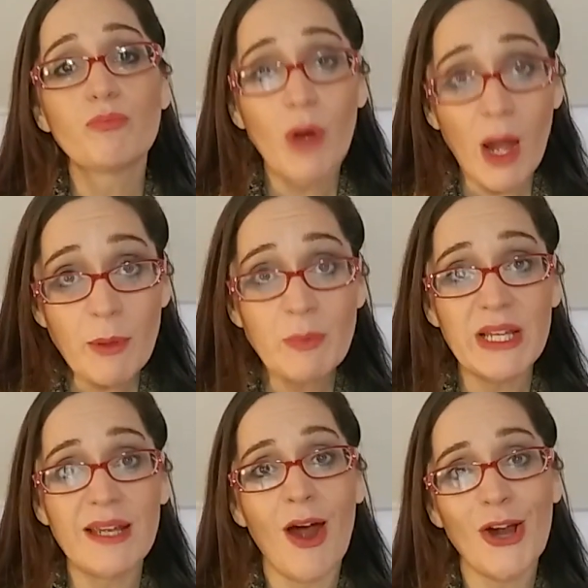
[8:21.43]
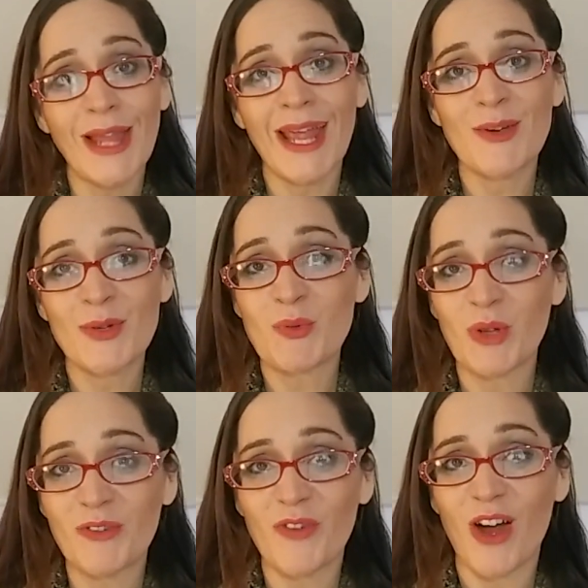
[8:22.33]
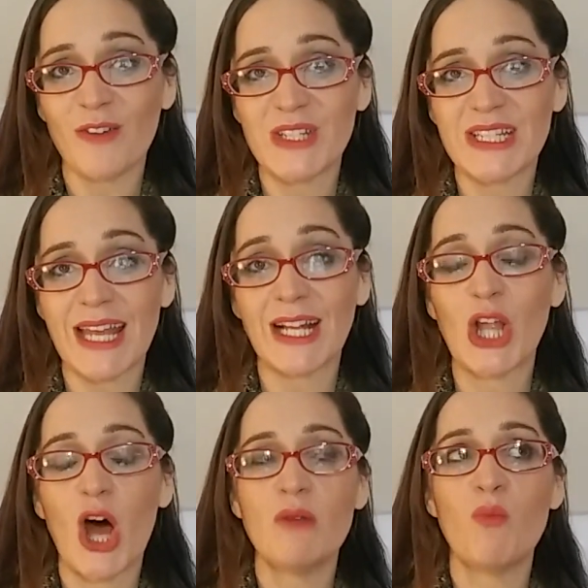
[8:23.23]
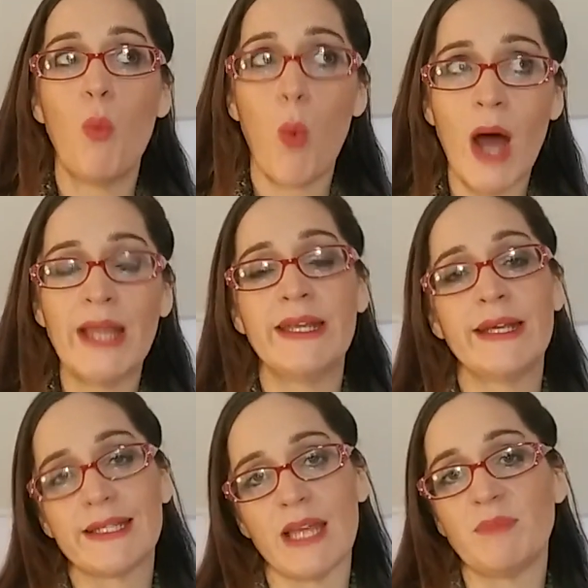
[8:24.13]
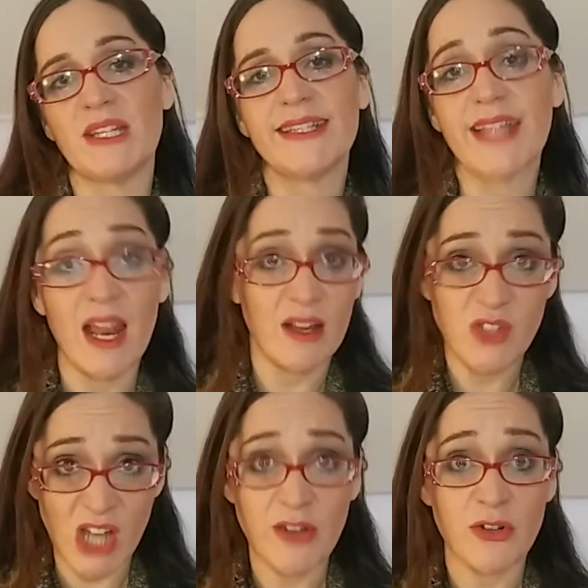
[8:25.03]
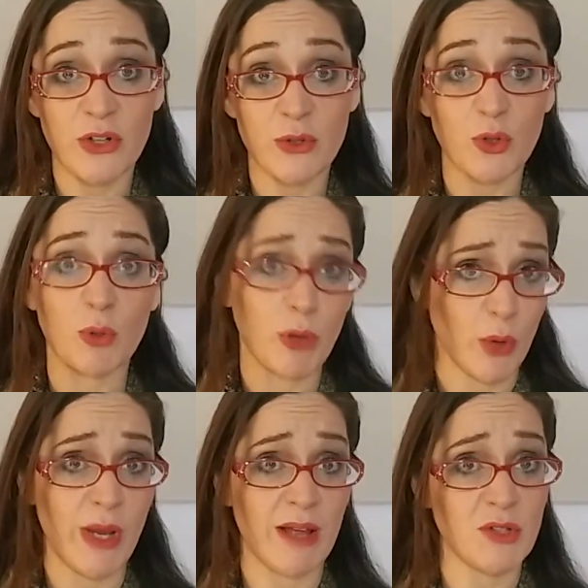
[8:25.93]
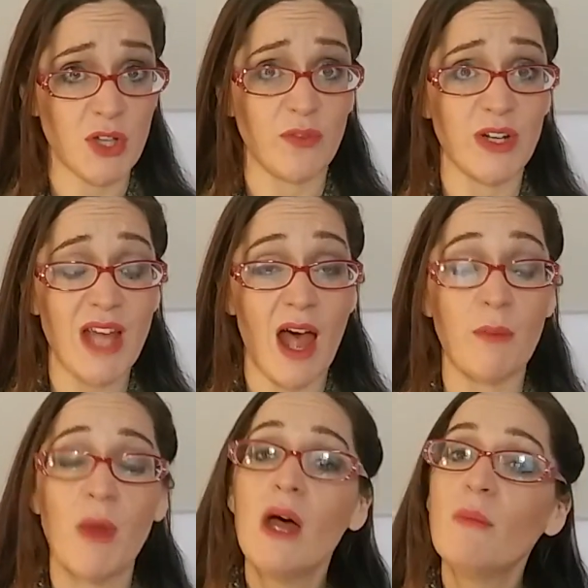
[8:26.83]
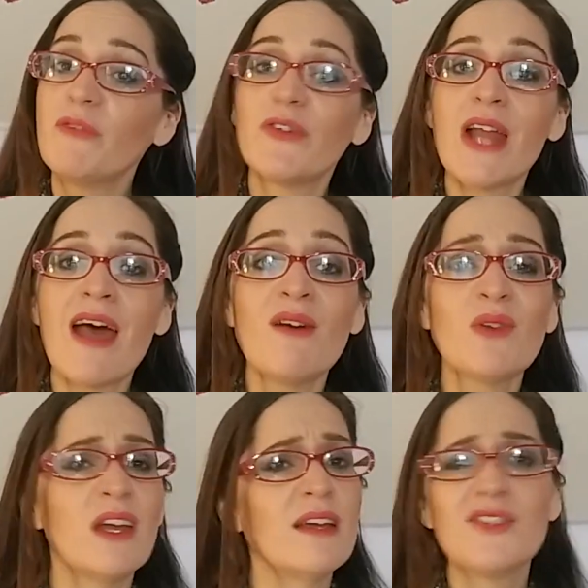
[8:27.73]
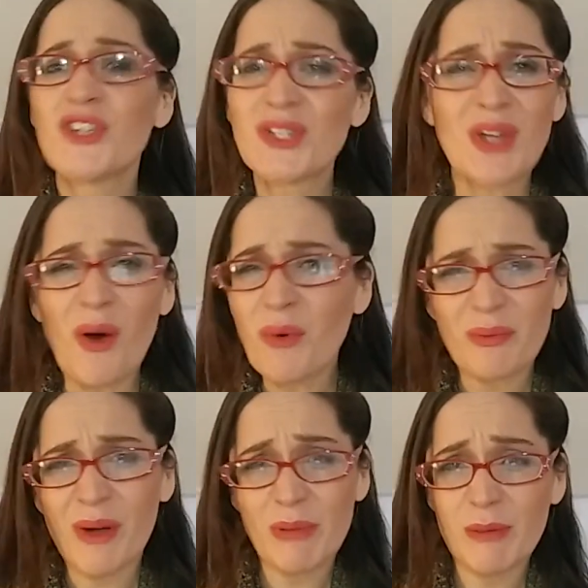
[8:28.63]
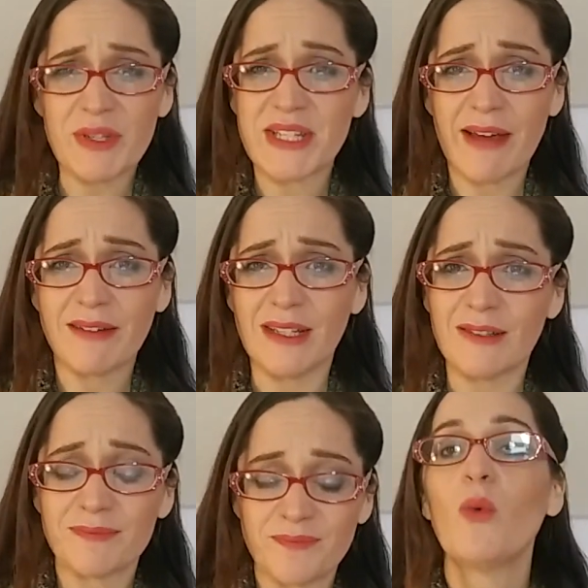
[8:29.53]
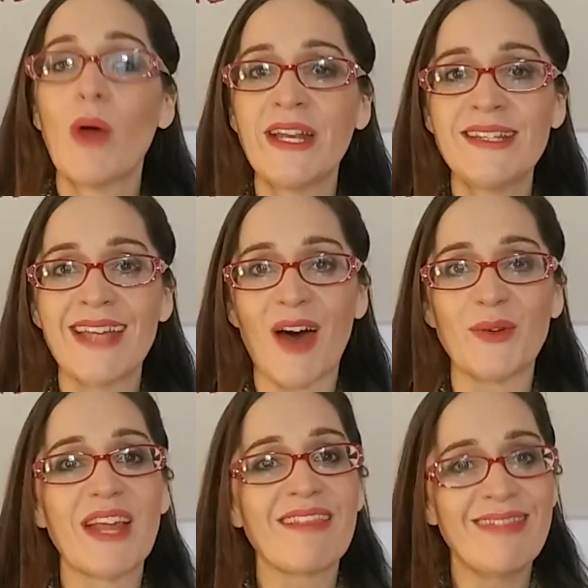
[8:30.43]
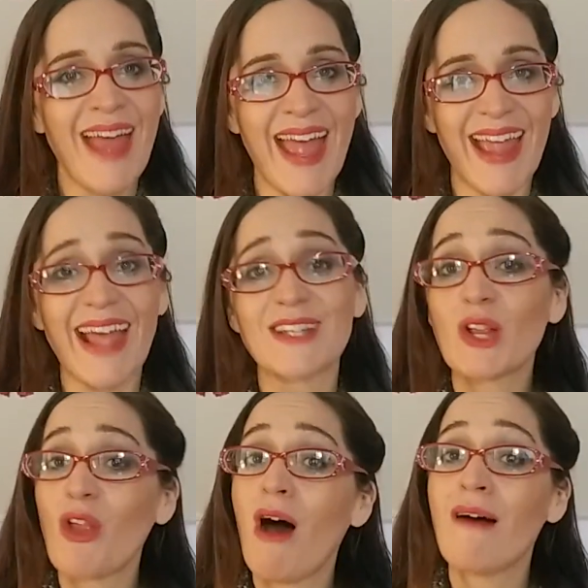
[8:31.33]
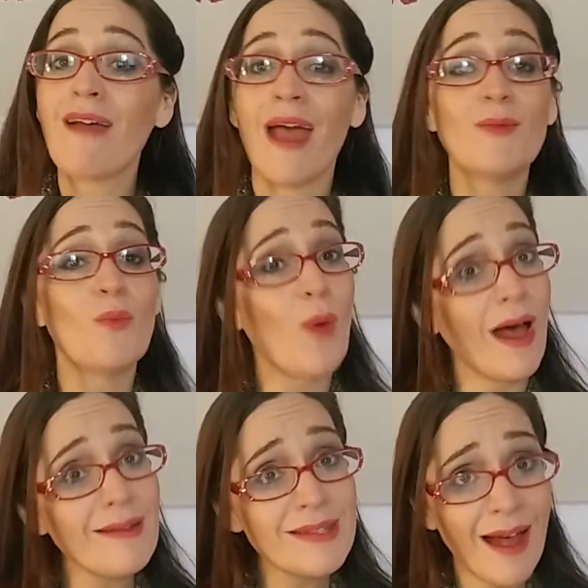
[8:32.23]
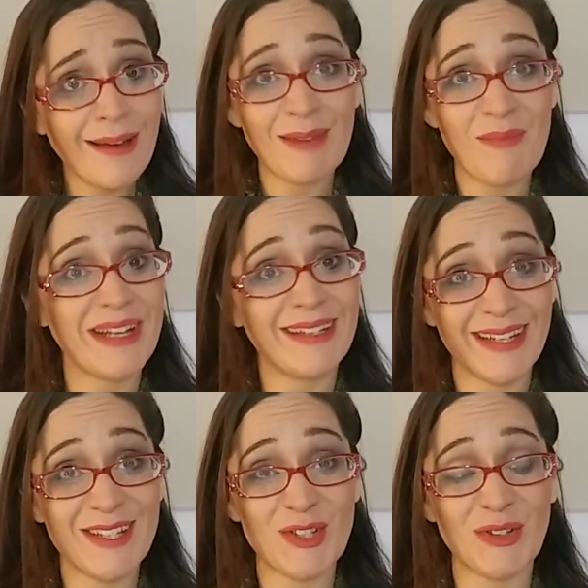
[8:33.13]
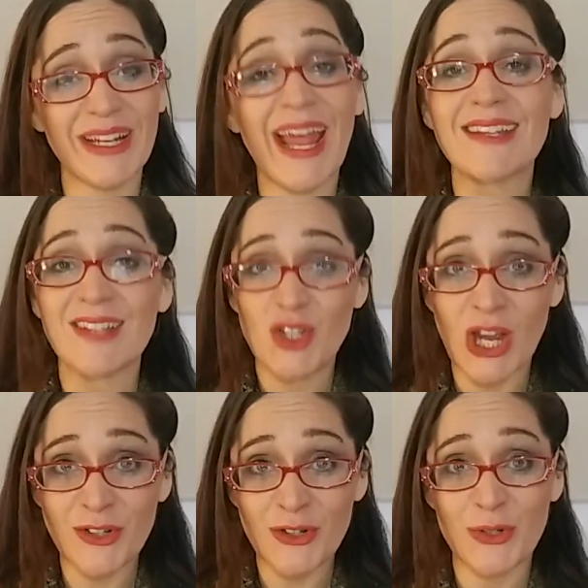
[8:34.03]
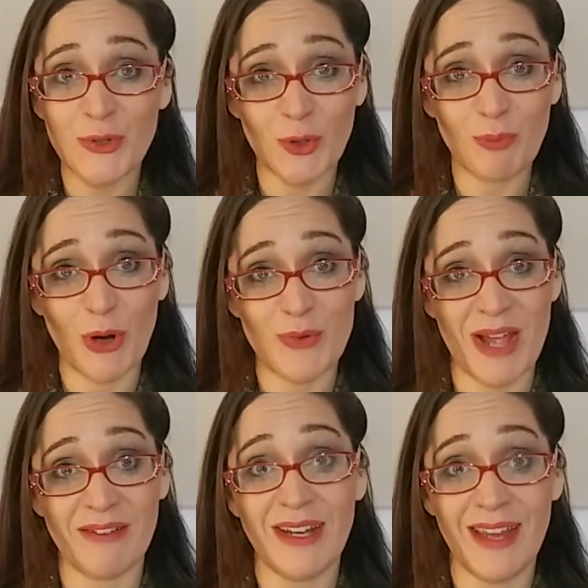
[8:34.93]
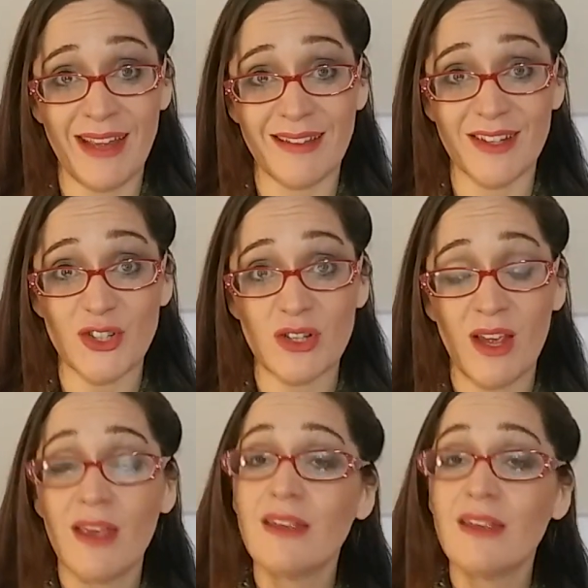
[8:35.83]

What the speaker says: Probably our language will evolve to settle on one accepted set of gender-neutral pronouns over time. But for now, just go with what people tell you. When in doubt, they has a long and well-documented history as a gender-neutral pronoun in English.